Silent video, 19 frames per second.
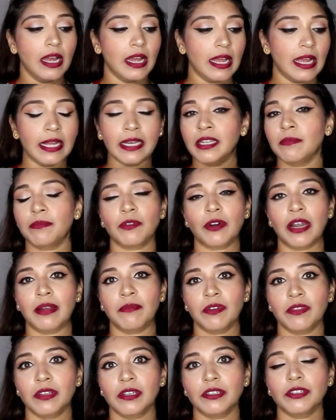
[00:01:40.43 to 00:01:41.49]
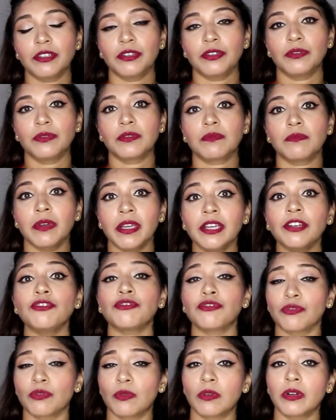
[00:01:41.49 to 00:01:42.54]
Any primer that you use, make
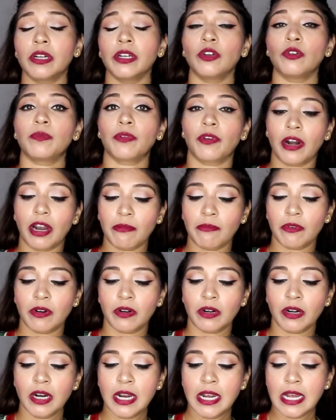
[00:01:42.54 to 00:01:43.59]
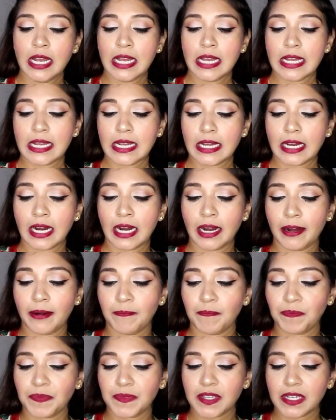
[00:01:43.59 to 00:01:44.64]
sure your primer
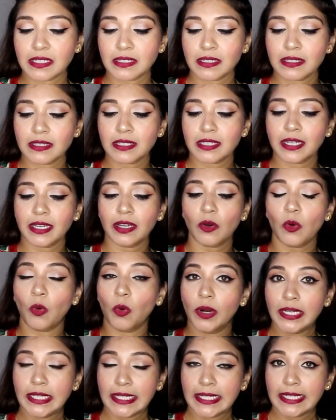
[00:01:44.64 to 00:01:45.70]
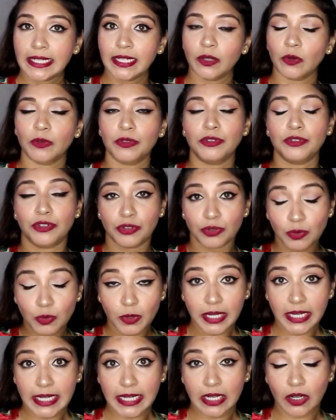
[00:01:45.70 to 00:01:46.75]
doesn't say oily or
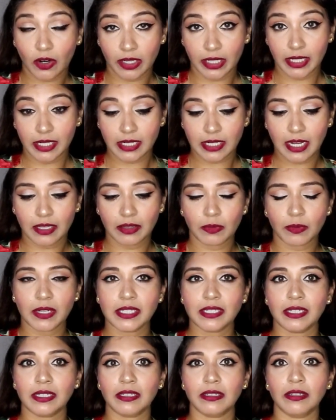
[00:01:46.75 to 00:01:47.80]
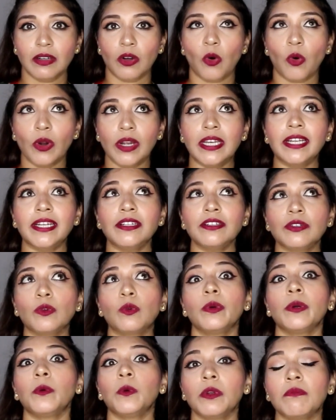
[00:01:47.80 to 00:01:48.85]
dewy on it. Otherwise, oily and
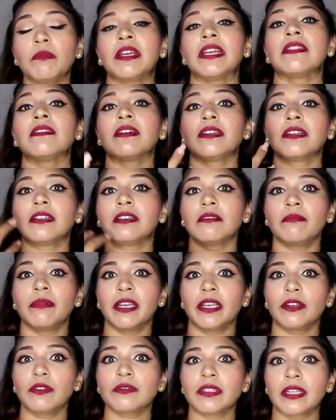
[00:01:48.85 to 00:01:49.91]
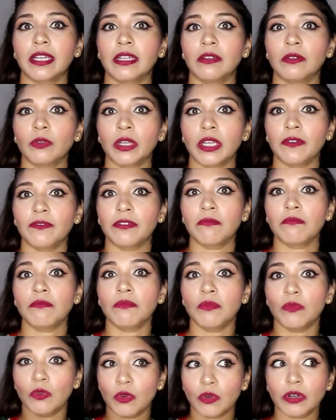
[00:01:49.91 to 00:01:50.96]
dewy would mean that it will make your skin look even
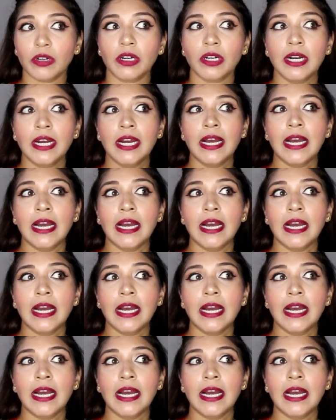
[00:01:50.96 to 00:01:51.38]
more